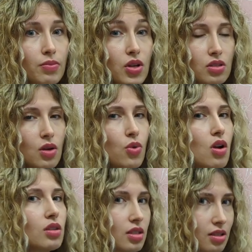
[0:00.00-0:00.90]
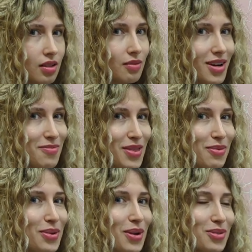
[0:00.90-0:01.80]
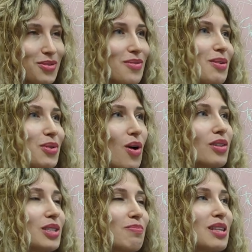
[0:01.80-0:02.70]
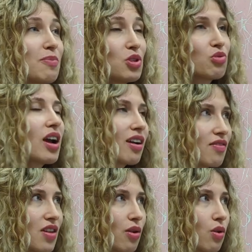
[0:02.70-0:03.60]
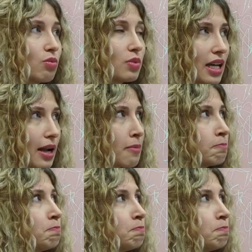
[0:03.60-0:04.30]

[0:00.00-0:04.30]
Because they were not listening, right? They were not keeping track of their own playing.